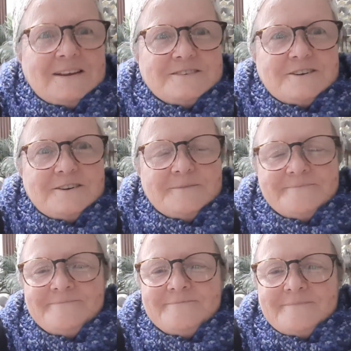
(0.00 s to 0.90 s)
So
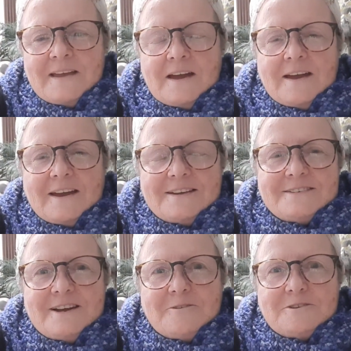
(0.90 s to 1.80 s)
he's
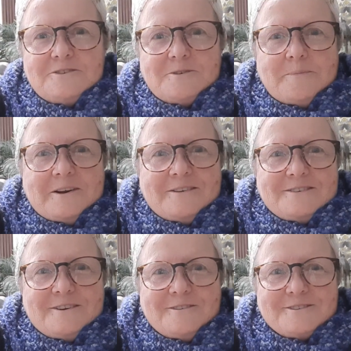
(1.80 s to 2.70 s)
now on to a pair of
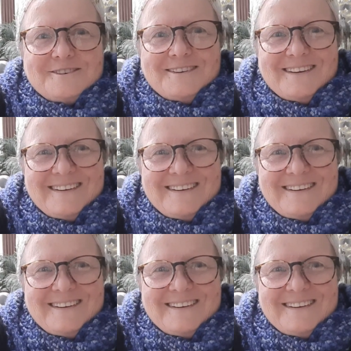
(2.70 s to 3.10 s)
socks.